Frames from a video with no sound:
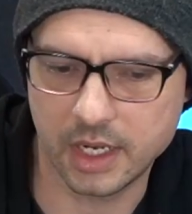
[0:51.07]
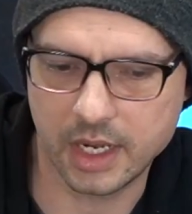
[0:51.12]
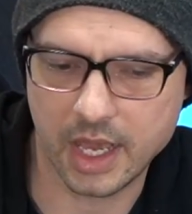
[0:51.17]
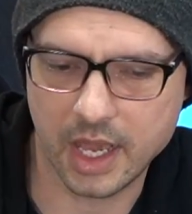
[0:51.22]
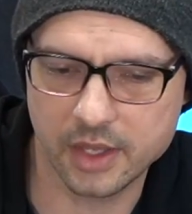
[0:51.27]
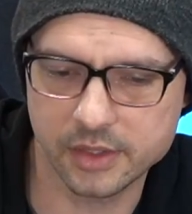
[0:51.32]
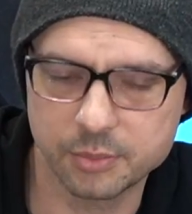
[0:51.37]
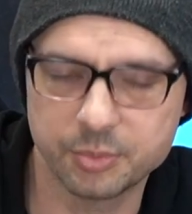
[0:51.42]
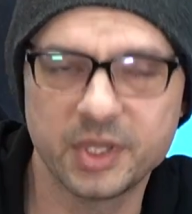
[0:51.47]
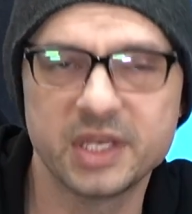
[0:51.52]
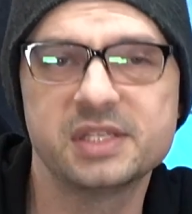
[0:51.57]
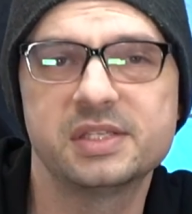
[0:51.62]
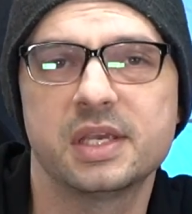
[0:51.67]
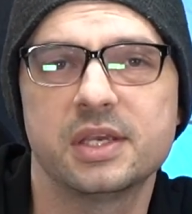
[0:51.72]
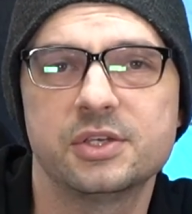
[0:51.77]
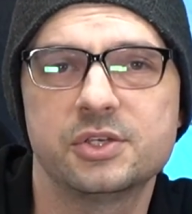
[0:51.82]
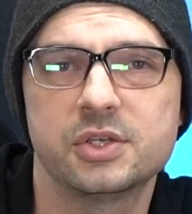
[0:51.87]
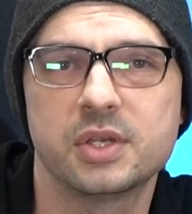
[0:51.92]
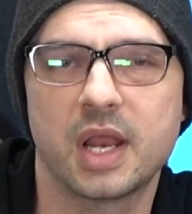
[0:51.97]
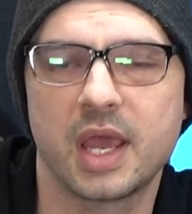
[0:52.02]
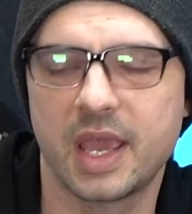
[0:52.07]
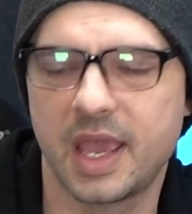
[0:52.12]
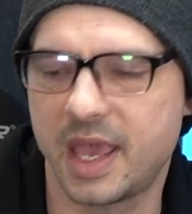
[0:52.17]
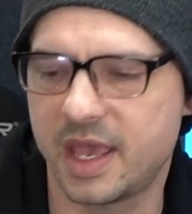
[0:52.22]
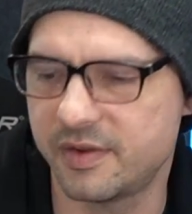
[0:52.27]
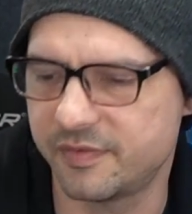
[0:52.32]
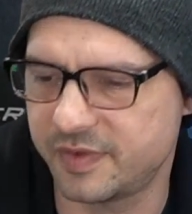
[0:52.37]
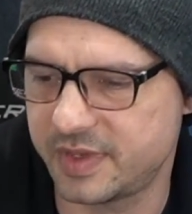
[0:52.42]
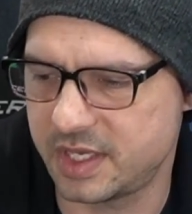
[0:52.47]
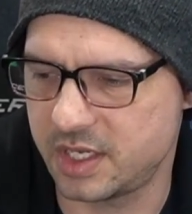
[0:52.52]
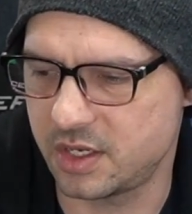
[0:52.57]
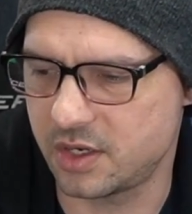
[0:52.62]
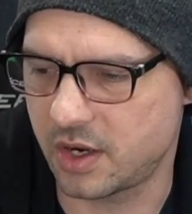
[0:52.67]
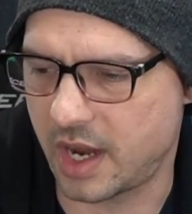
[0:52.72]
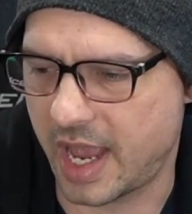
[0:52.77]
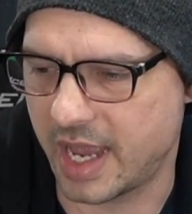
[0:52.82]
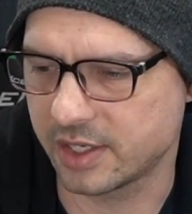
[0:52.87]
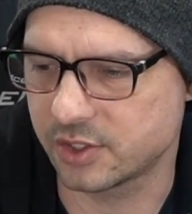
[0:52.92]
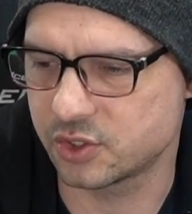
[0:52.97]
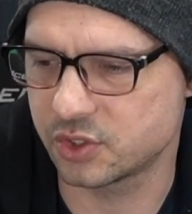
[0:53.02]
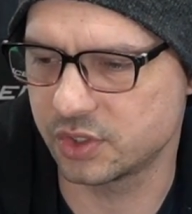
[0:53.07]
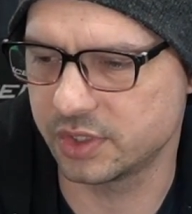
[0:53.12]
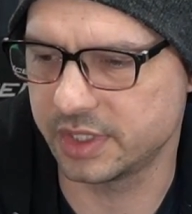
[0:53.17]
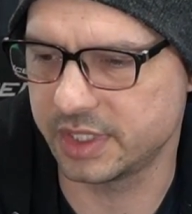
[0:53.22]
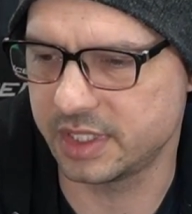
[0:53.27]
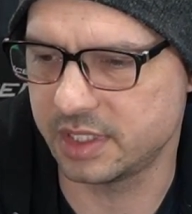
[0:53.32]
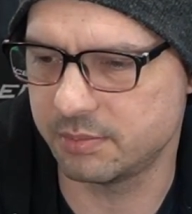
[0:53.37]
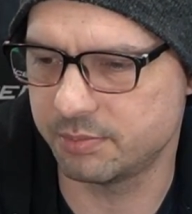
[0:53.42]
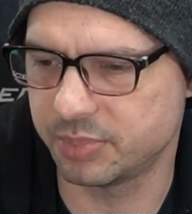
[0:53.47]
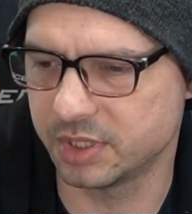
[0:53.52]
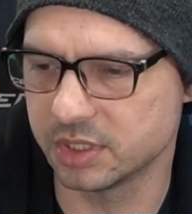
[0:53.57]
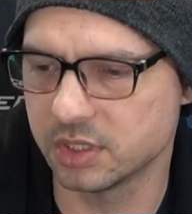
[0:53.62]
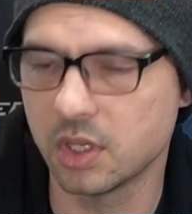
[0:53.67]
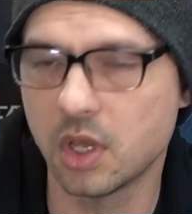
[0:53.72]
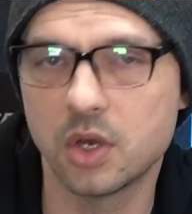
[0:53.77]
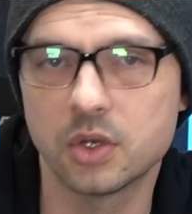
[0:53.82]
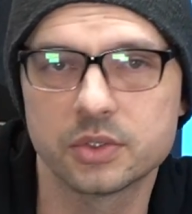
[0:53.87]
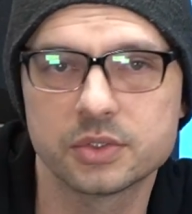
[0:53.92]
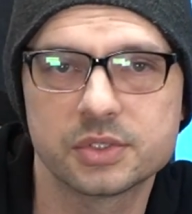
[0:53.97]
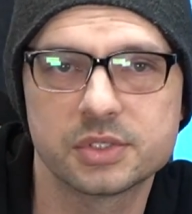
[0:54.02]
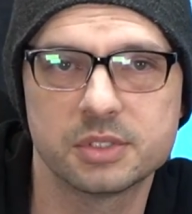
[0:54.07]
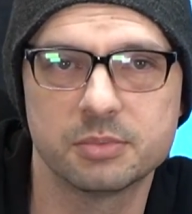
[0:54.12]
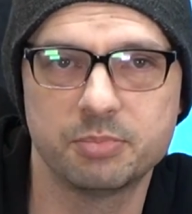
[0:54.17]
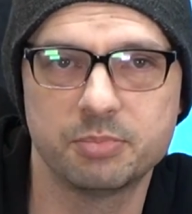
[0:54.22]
Now, the PlayStation I have here actually belongs to